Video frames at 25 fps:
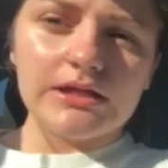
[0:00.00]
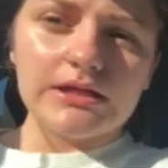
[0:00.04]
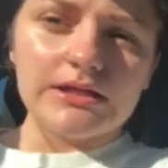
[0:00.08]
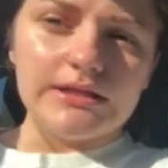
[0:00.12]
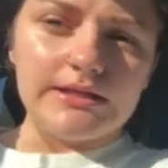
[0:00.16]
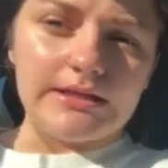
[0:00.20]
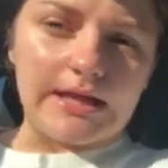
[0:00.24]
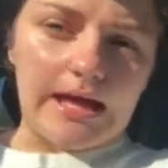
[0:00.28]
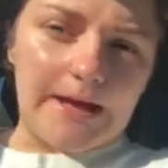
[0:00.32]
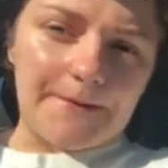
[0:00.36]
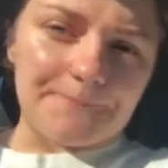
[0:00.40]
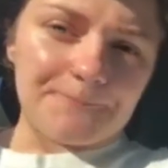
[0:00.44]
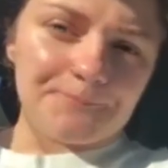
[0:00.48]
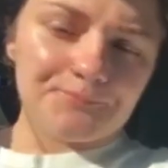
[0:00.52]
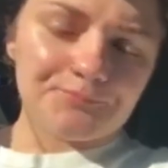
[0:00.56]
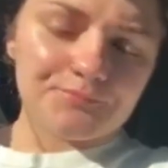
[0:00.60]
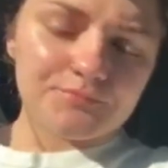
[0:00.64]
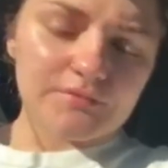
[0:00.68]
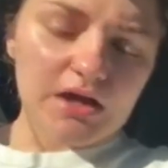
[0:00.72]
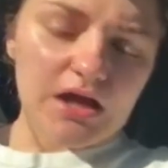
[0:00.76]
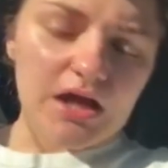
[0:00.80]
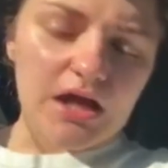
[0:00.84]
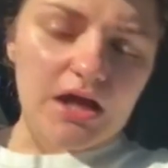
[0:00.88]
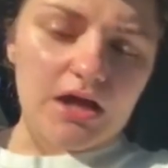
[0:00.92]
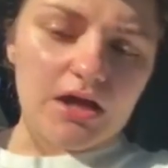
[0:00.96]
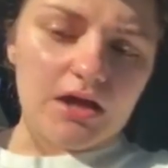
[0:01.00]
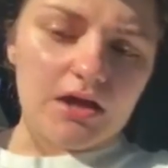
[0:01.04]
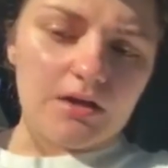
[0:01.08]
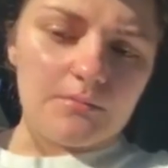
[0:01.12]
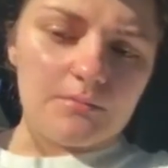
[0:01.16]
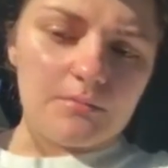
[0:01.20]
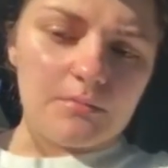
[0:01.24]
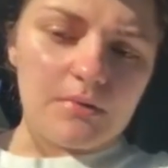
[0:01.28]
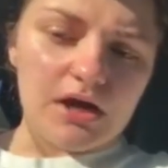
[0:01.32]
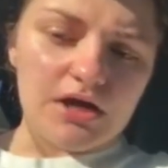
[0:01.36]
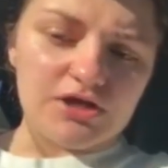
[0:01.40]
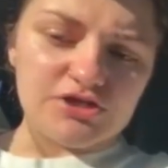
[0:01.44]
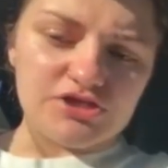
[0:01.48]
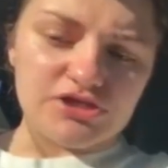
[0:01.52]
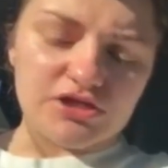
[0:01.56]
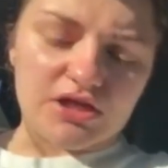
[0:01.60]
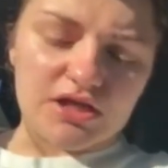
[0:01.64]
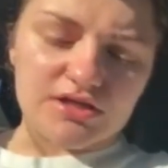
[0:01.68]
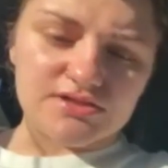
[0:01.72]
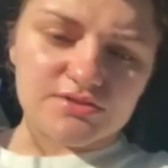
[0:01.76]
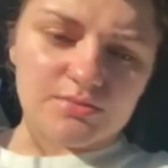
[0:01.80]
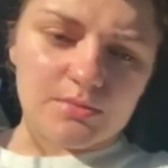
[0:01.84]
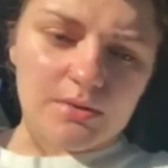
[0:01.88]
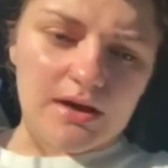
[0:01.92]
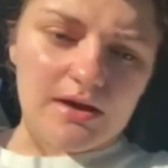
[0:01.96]
yeah, I just
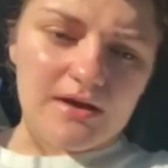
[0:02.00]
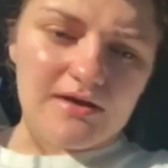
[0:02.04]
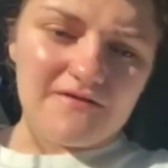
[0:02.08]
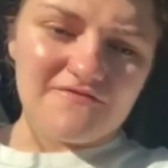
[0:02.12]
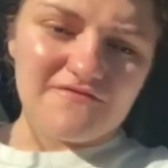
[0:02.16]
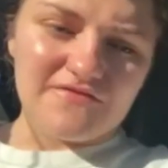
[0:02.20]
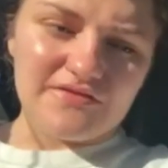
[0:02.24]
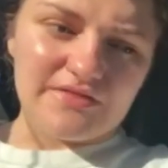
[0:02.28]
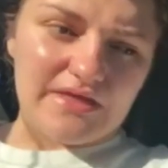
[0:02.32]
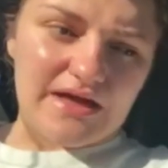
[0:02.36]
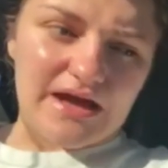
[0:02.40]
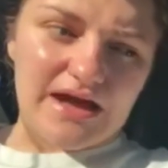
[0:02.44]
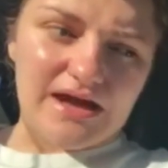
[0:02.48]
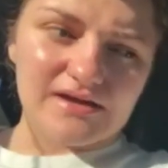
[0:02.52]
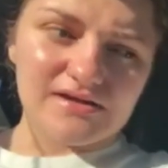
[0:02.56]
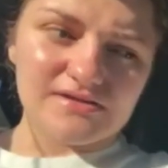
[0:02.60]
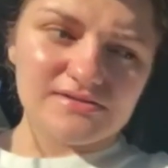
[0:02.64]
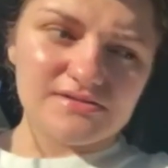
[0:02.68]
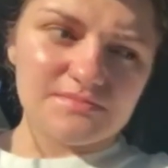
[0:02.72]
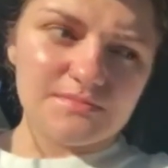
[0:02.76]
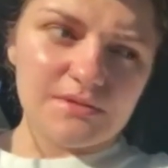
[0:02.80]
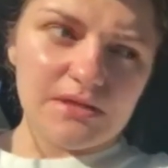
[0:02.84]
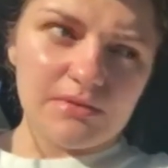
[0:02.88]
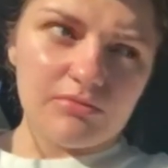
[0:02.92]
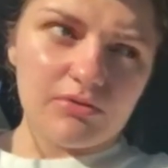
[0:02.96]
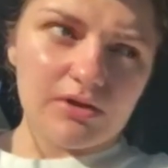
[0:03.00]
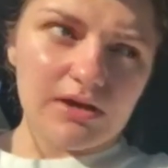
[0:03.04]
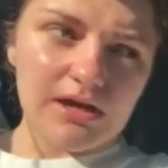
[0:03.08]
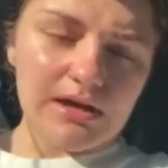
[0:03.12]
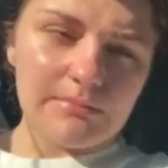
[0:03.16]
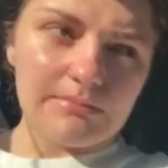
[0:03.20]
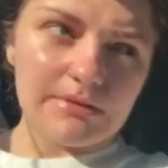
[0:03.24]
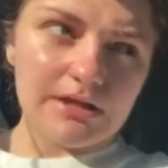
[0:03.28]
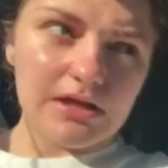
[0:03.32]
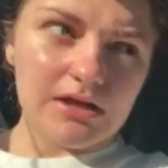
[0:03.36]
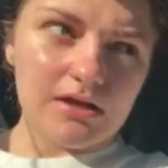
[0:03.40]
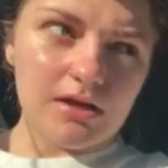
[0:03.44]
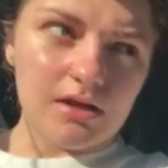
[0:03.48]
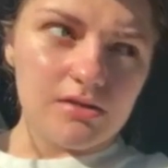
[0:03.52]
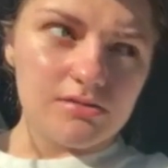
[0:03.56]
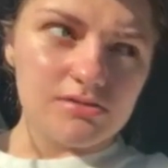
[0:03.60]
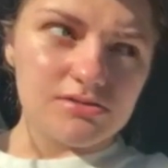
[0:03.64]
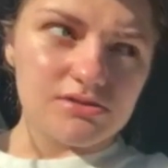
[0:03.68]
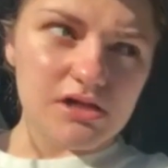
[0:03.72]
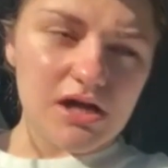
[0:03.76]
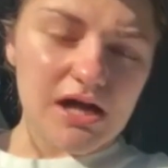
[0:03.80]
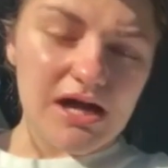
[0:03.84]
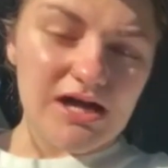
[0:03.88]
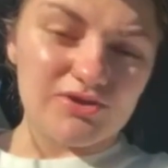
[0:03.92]
like to wear it for that because people get a bit closer